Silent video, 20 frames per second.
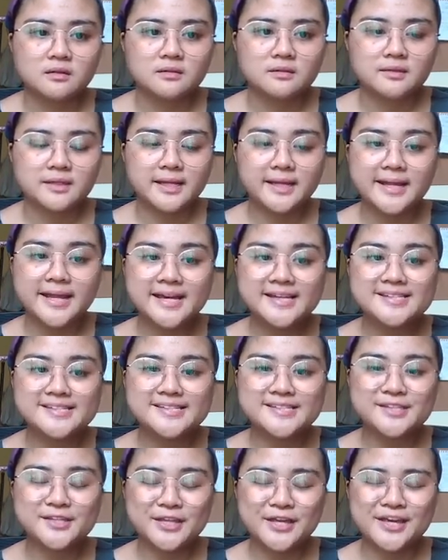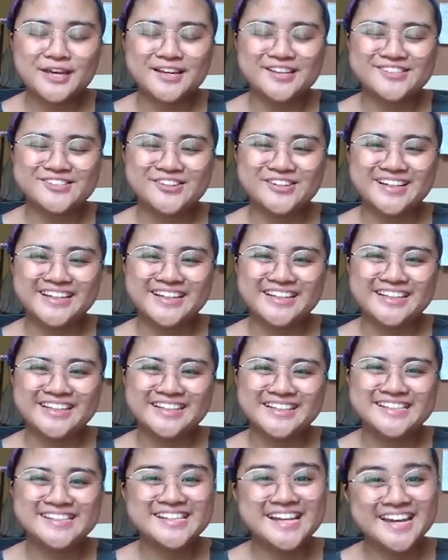the next thing. Sorry,
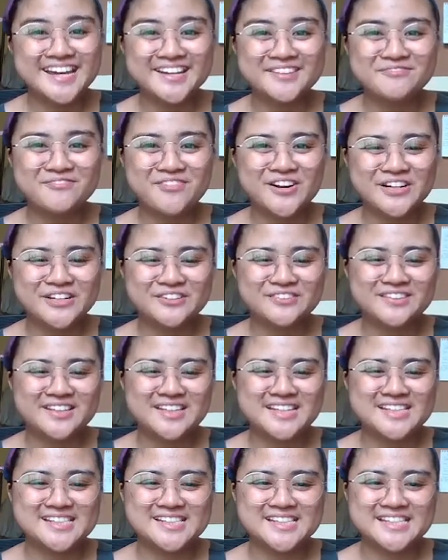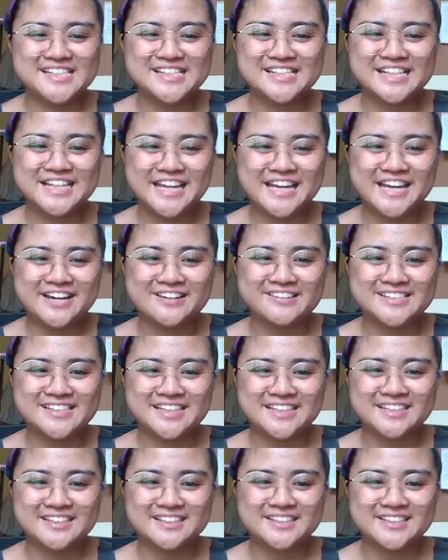the second part of this is the
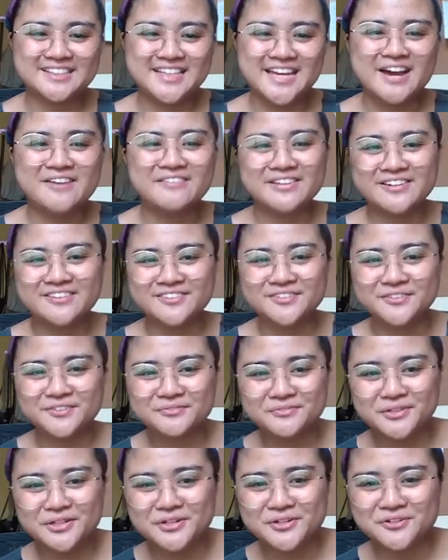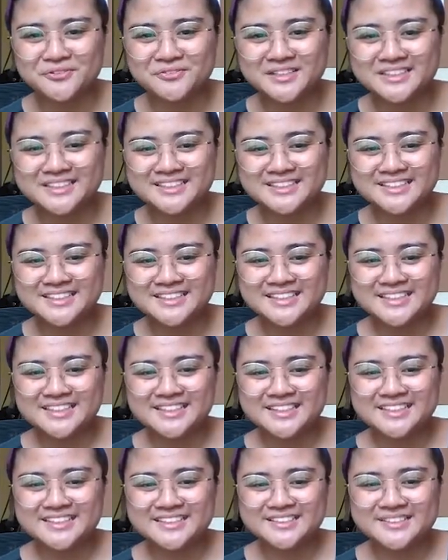layouting. Yeah, we're going
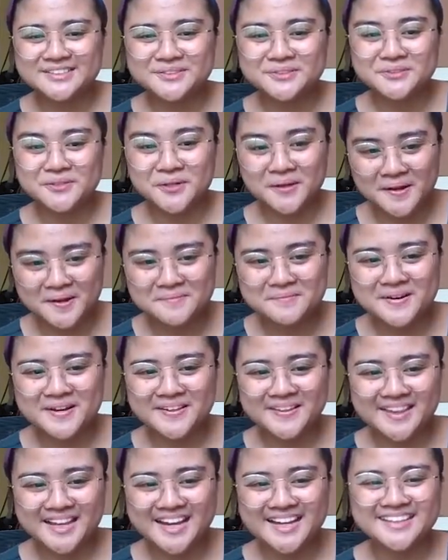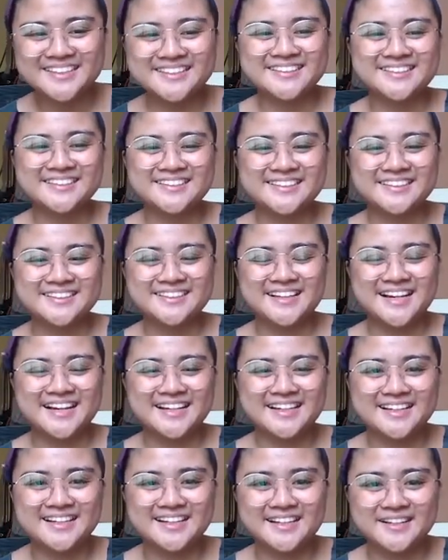to talk about that
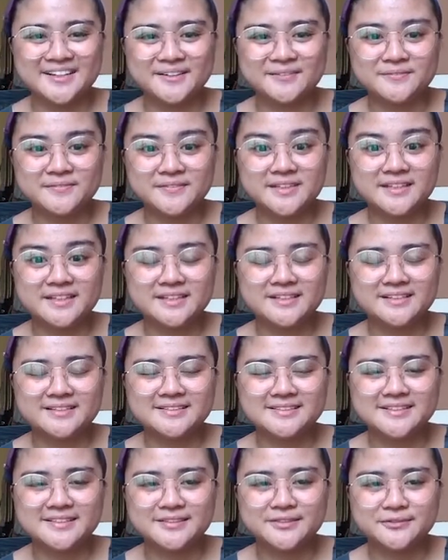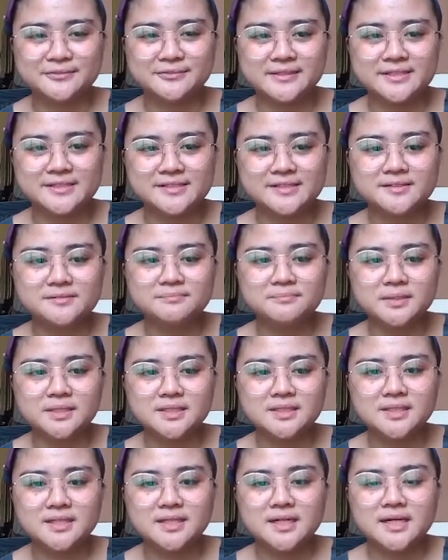in continuation,
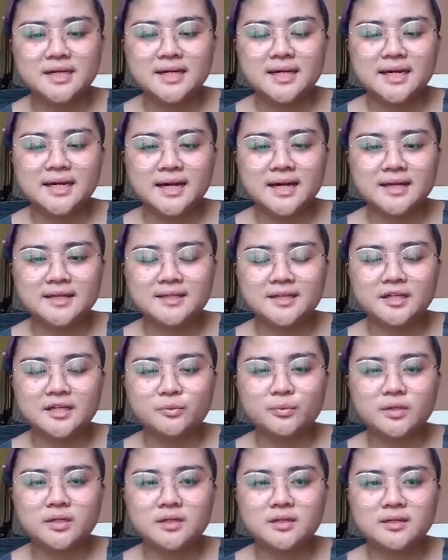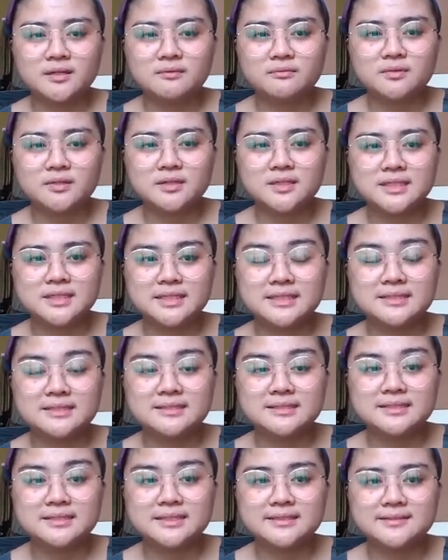but I think we're gonna
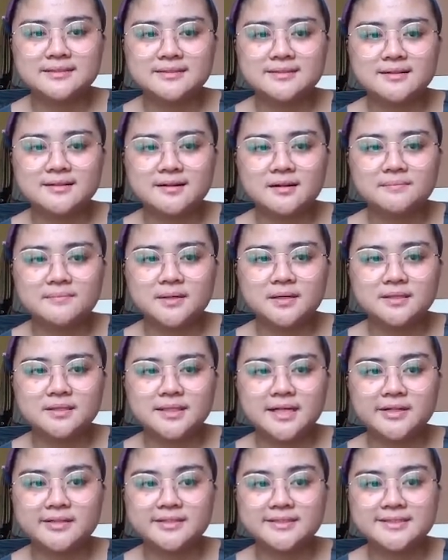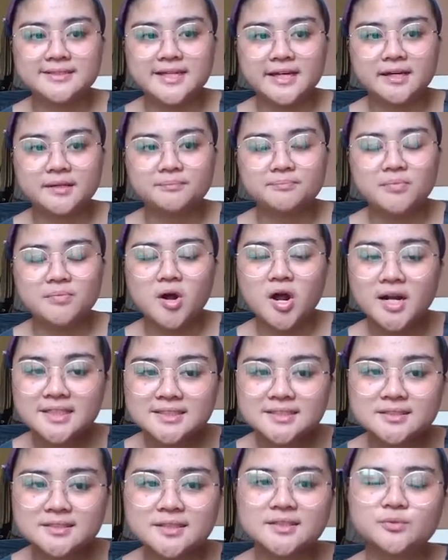need to talk about that on the second part,
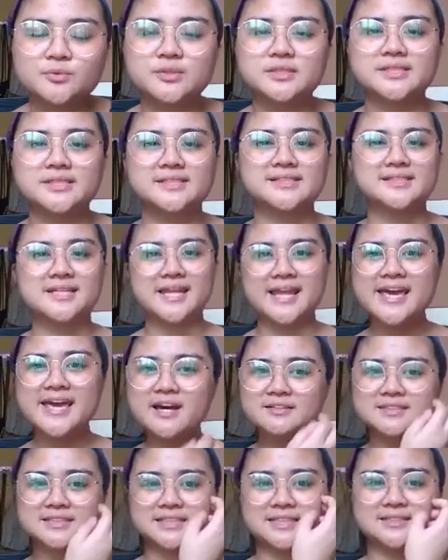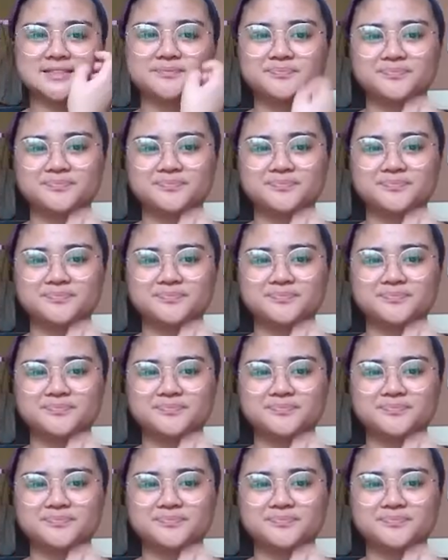which is the layouting.